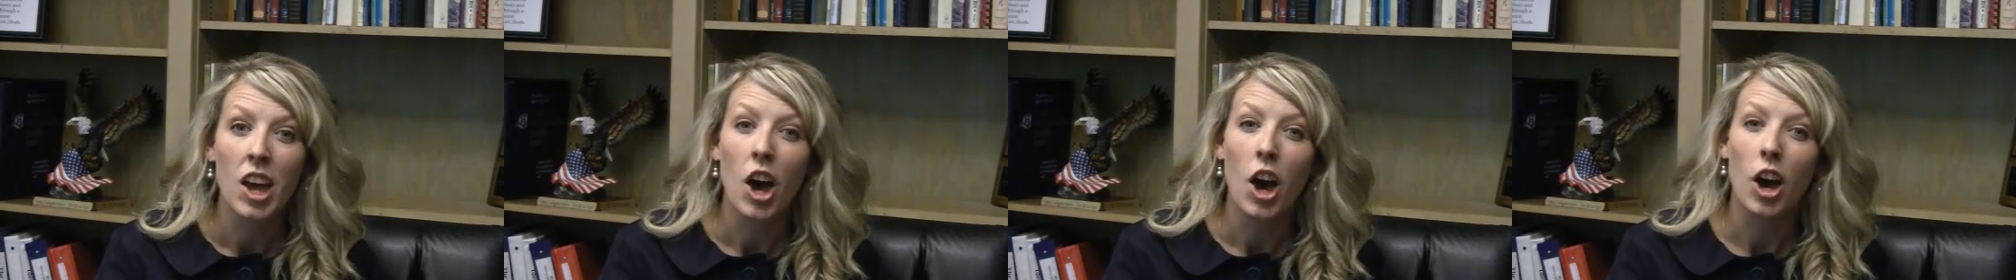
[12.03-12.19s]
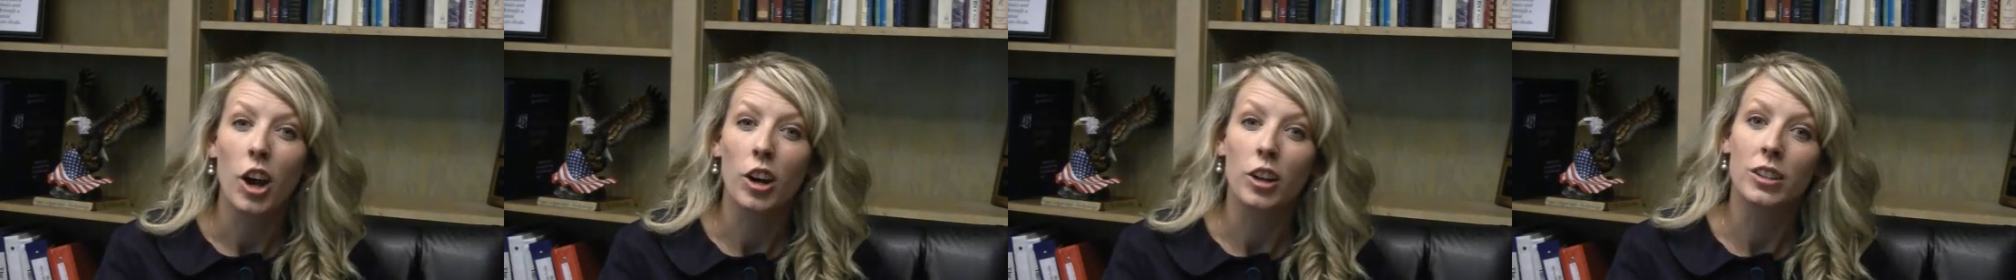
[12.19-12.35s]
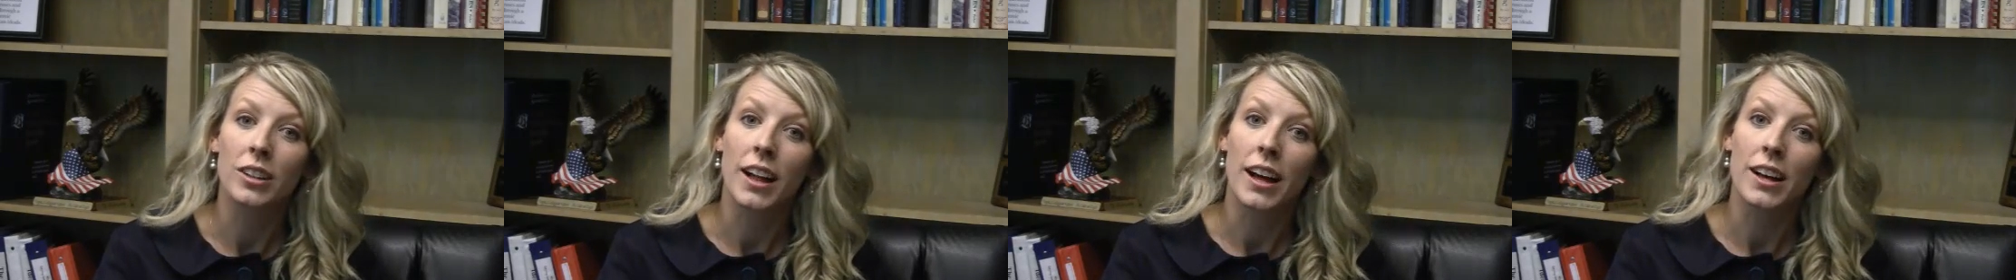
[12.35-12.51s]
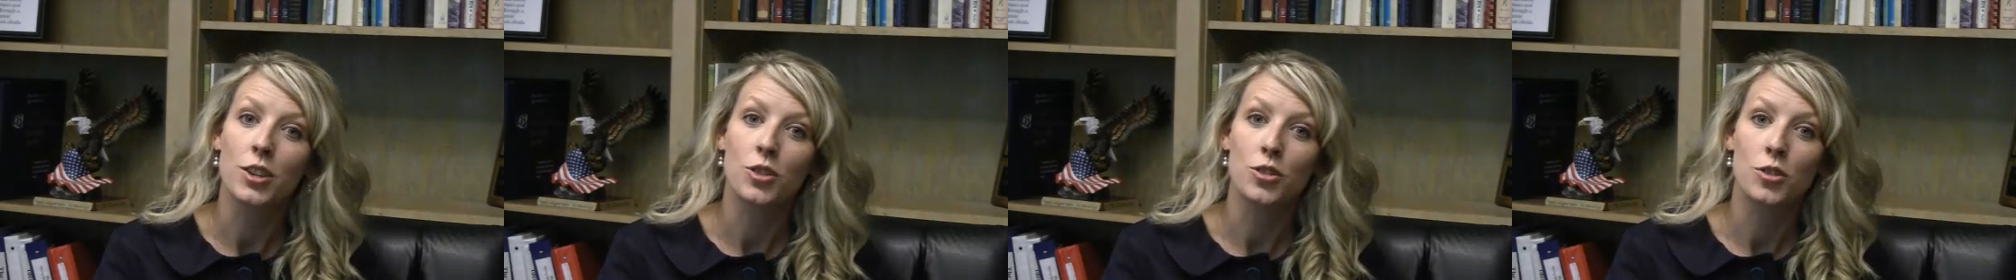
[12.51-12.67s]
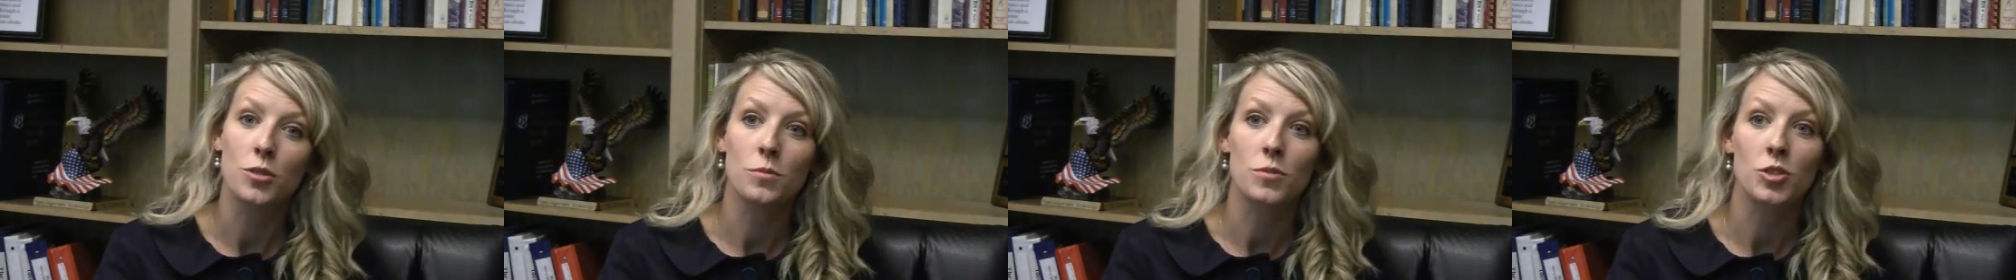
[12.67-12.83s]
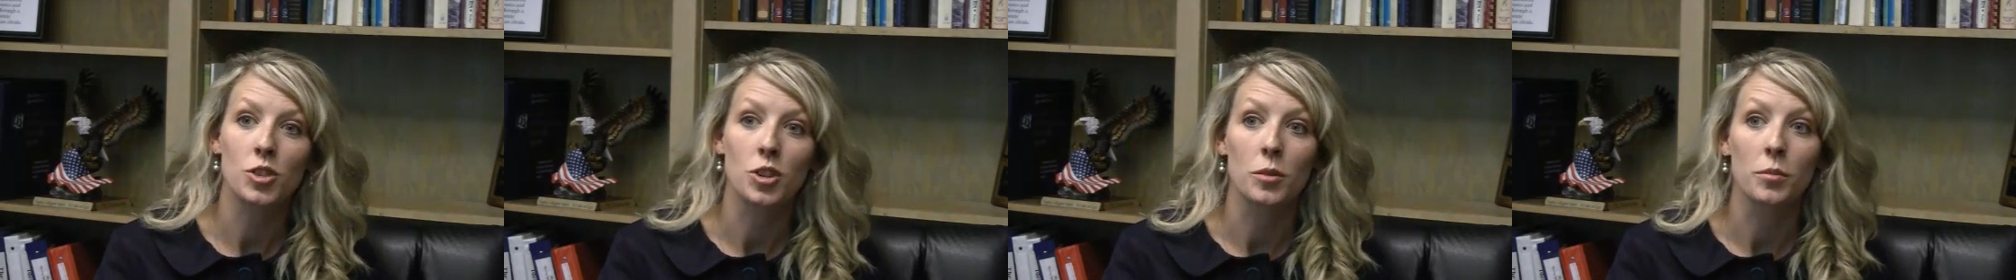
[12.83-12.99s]
Our
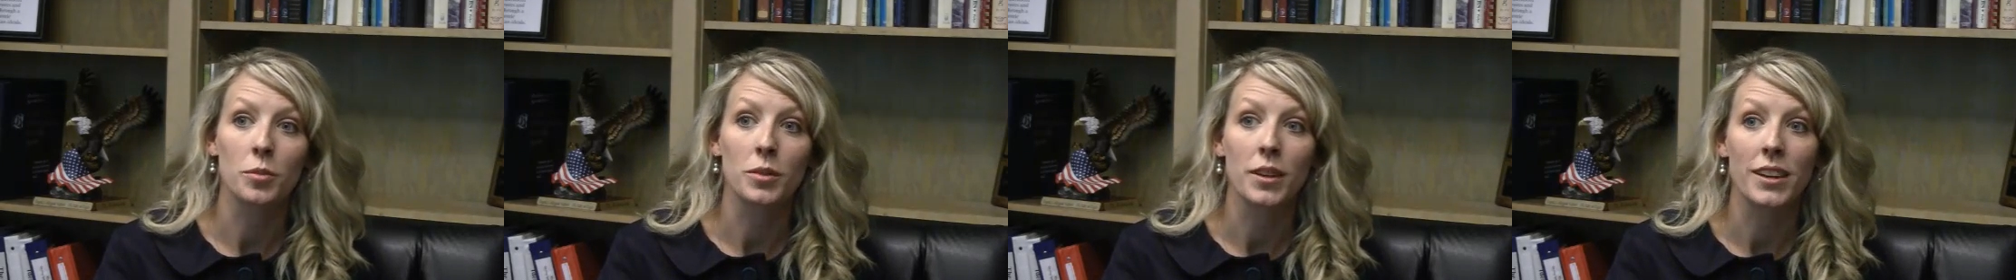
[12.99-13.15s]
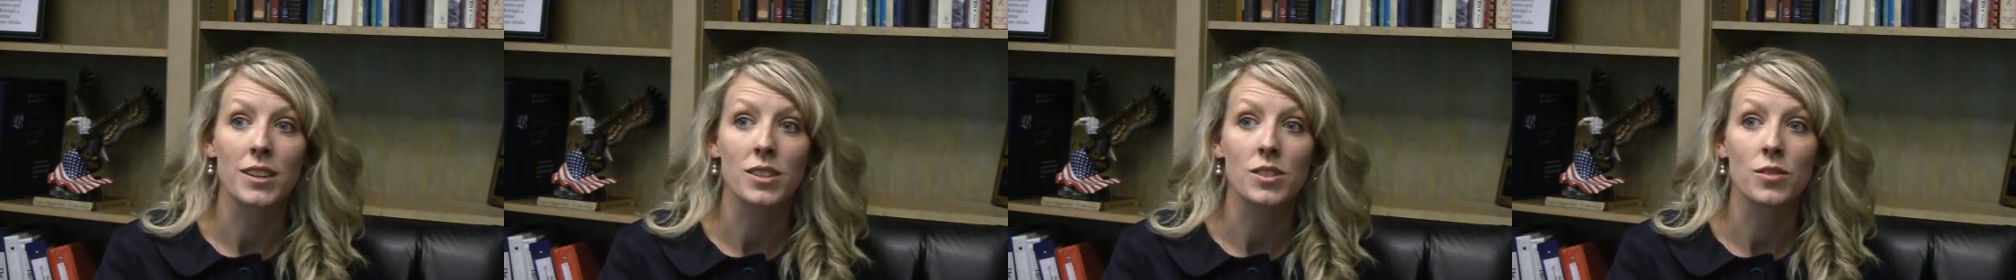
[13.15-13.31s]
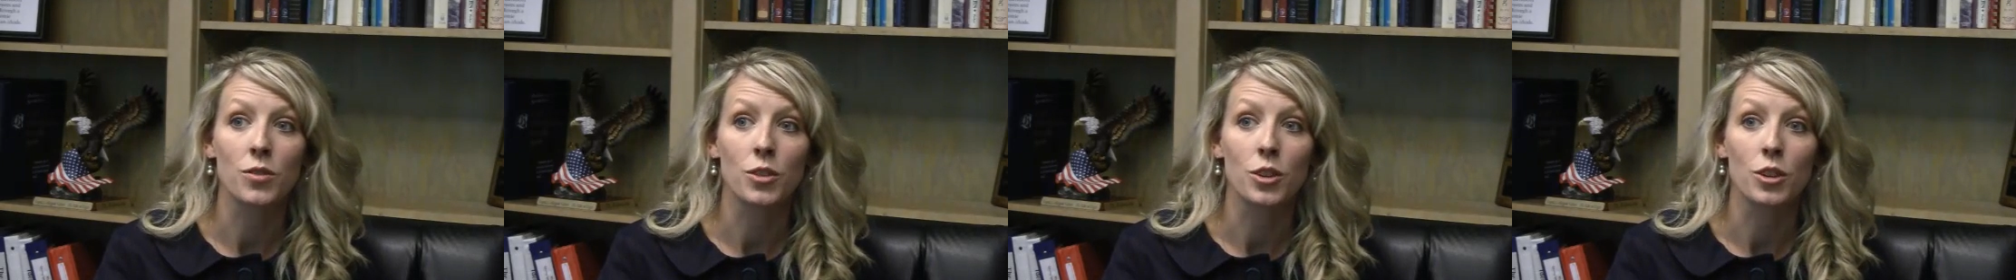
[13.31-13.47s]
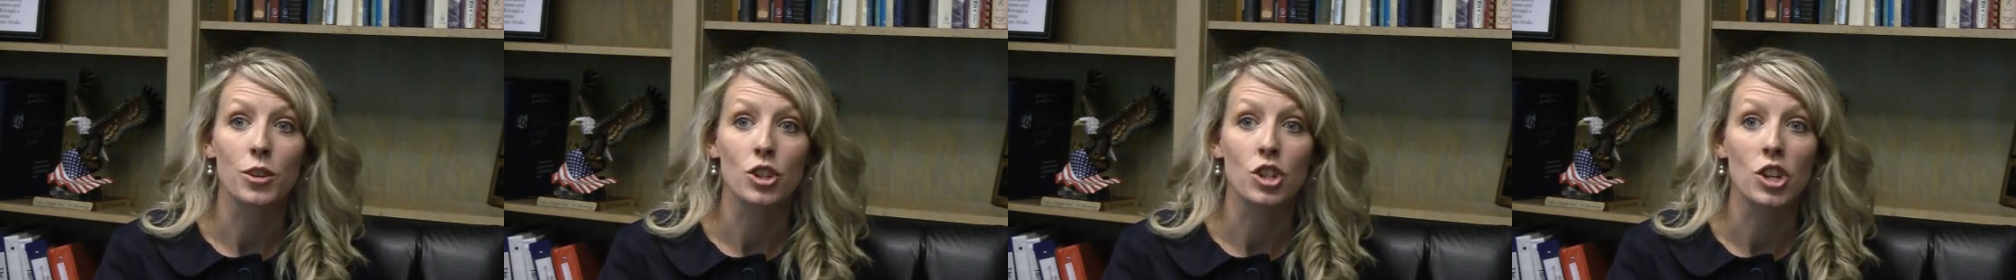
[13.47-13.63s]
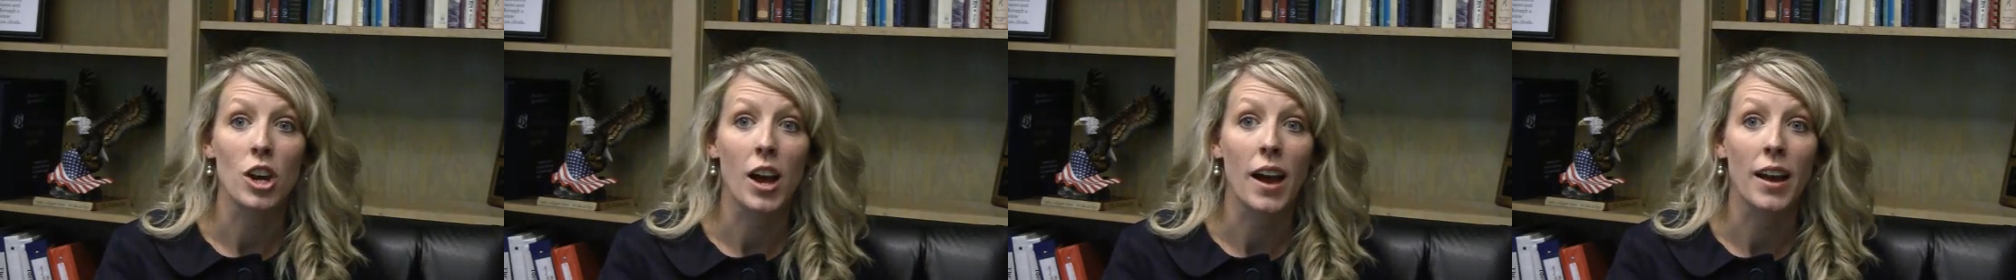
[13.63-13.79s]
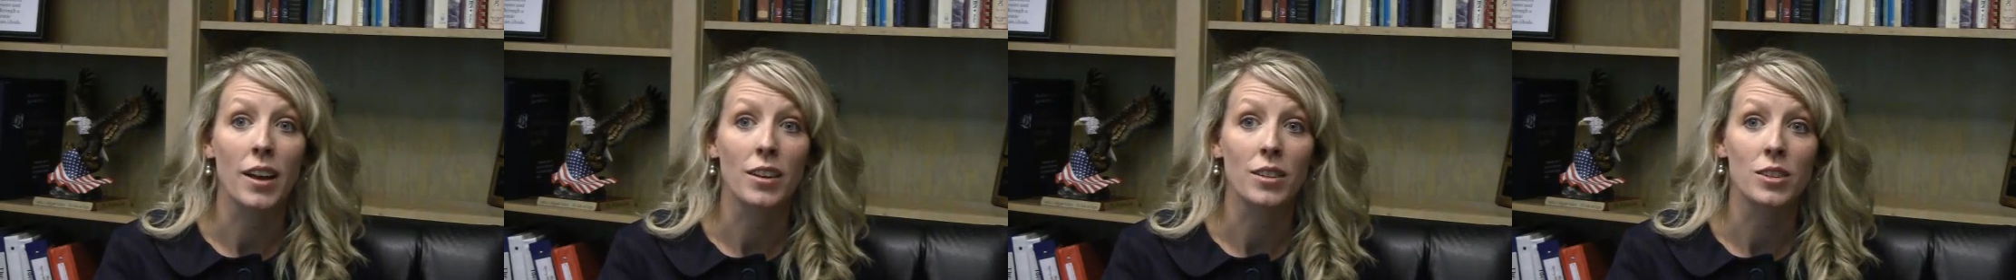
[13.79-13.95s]
classrooms are a place for your
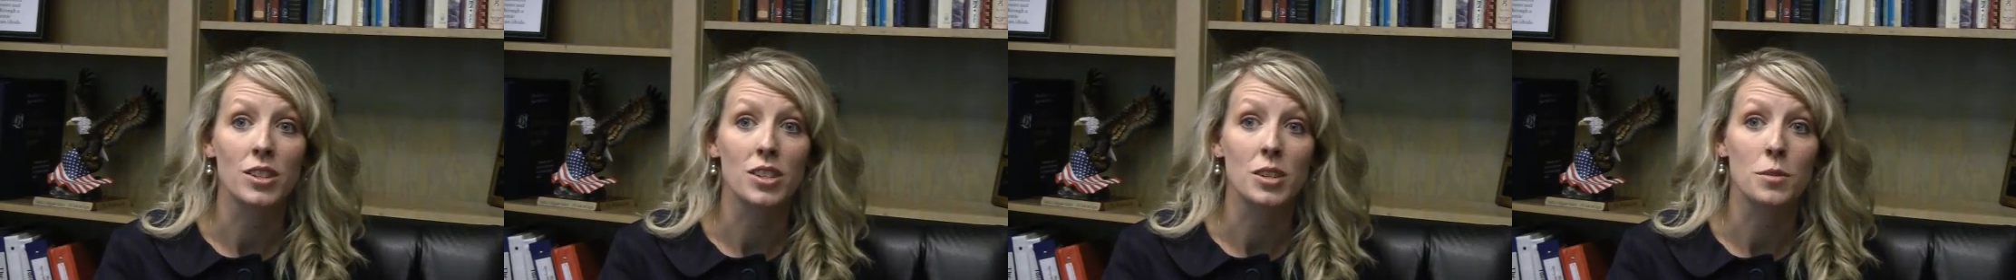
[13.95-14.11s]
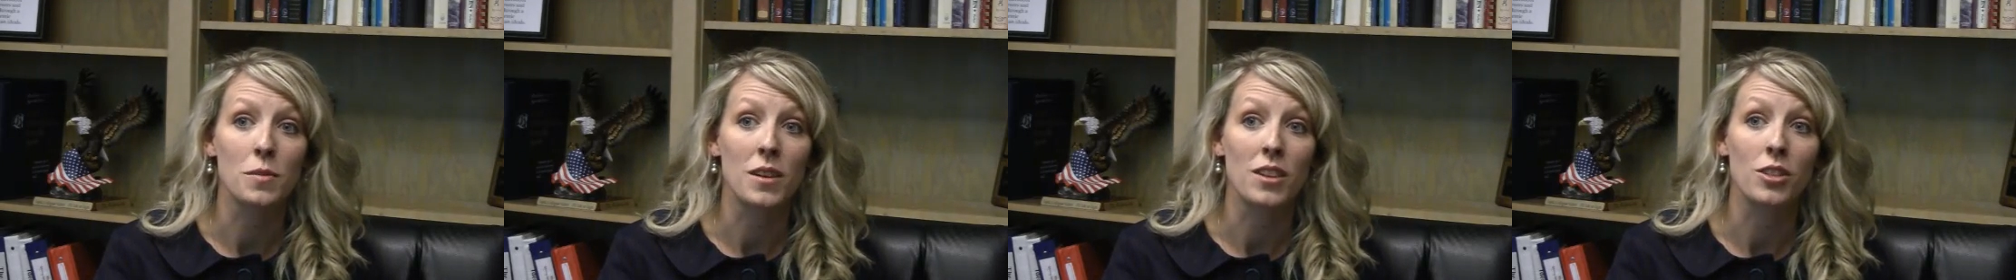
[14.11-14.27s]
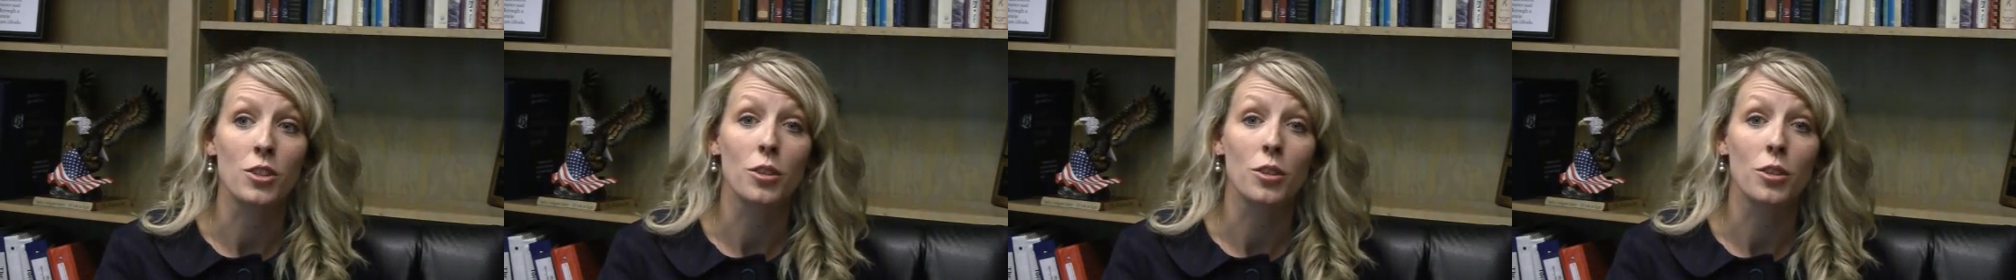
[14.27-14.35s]
child to make